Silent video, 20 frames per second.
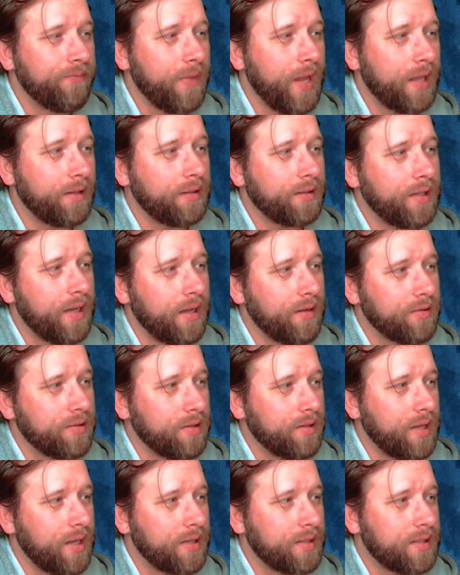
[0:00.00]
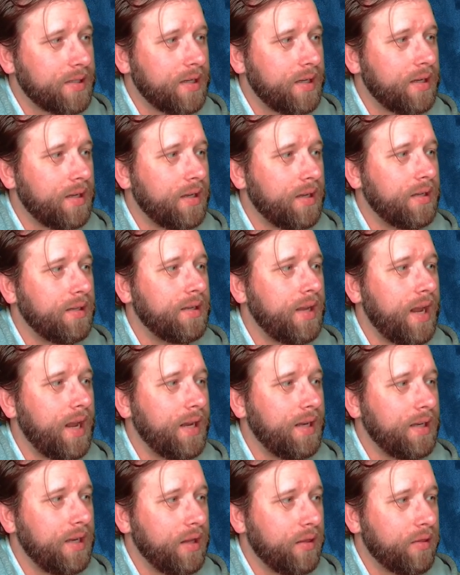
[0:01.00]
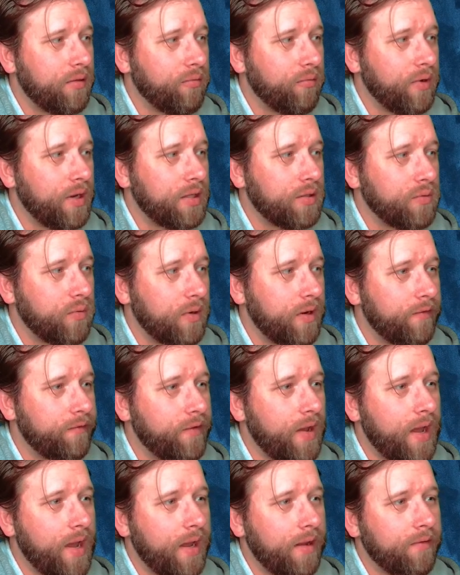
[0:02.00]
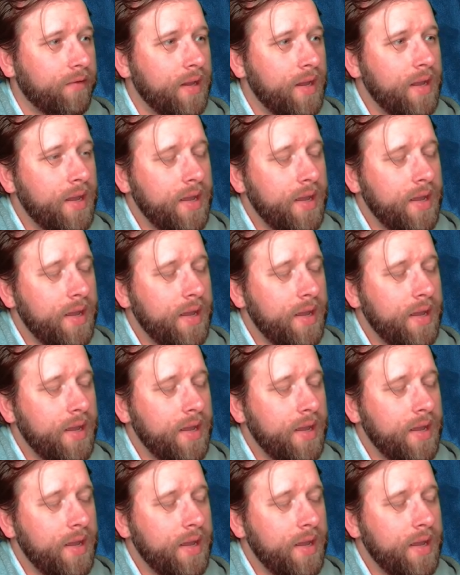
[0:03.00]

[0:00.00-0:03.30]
at the Council of Nicaea in AD 325